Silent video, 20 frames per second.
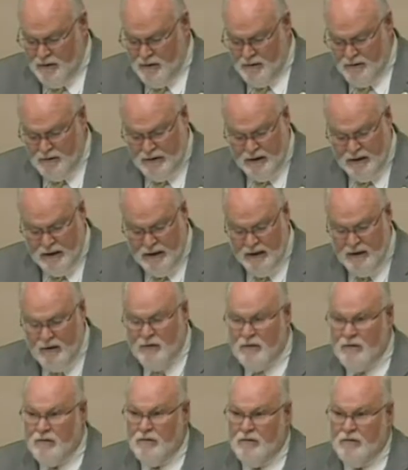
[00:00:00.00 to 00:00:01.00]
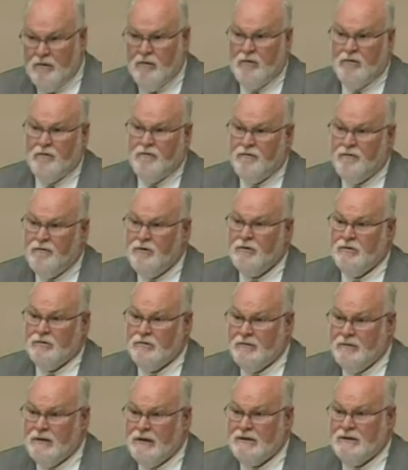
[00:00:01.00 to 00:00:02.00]
to get her own food.
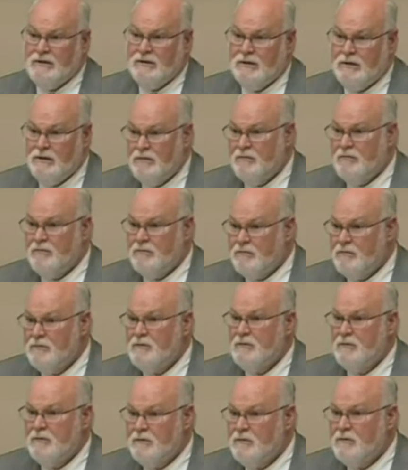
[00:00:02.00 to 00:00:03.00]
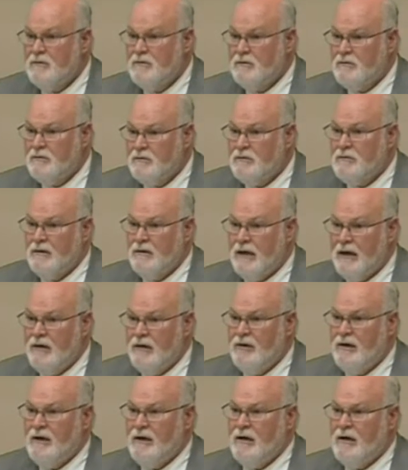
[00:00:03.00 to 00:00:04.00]
That's I
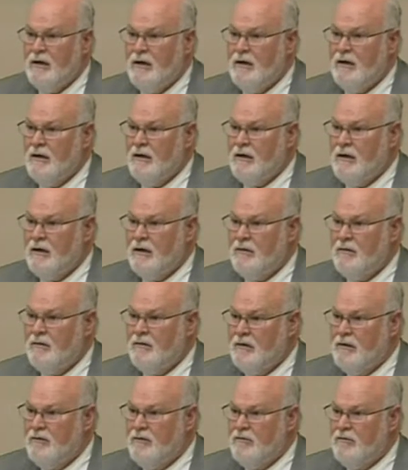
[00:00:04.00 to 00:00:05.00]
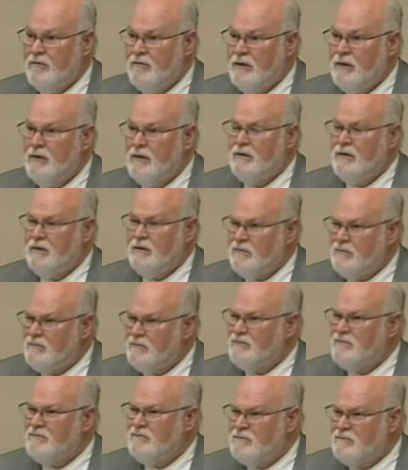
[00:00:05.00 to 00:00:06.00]
think a real
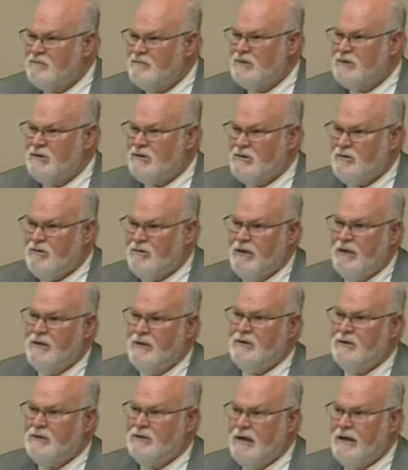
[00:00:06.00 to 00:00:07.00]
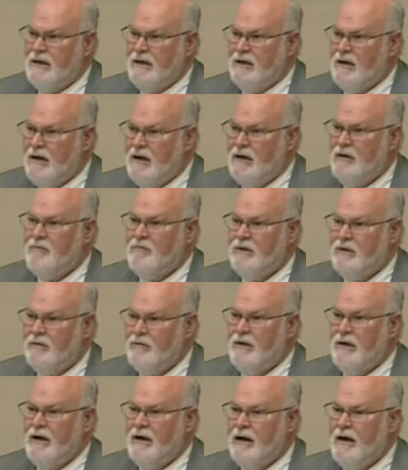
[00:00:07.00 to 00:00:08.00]
strange dichotomy that
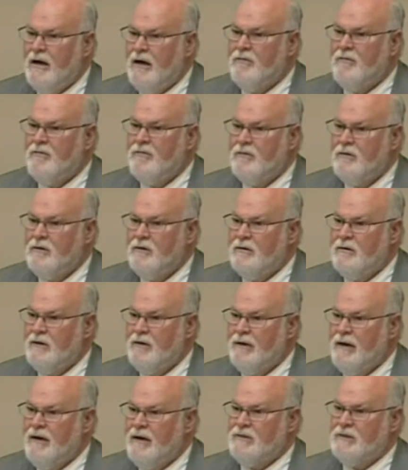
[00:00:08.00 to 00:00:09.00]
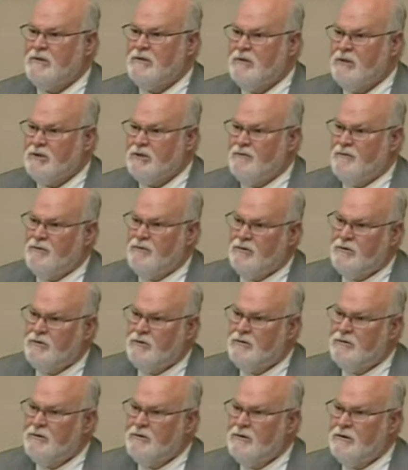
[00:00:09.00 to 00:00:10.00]
we have so much
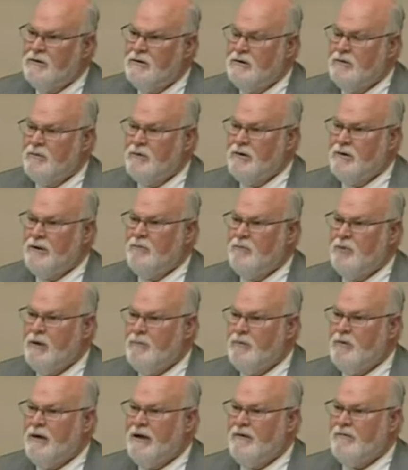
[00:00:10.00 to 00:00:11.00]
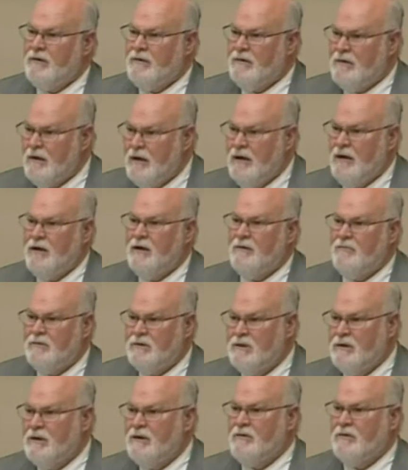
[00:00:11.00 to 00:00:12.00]
food, but then people have to line up to
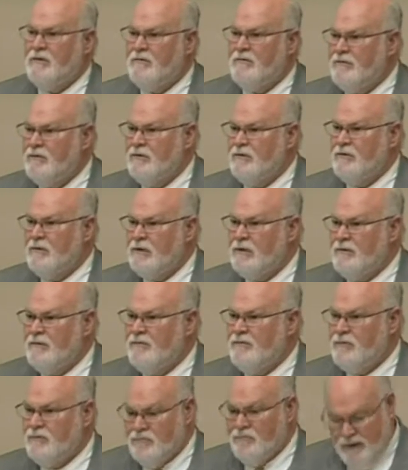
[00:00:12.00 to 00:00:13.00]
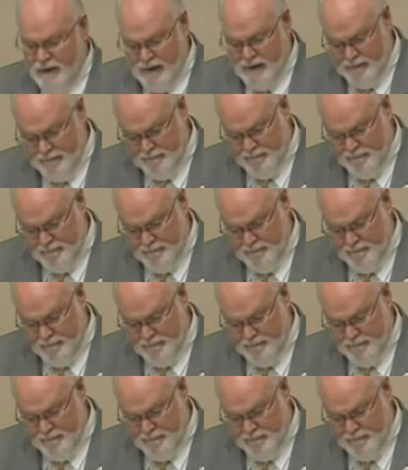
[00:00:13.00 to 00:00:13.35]
get the food at the food bank.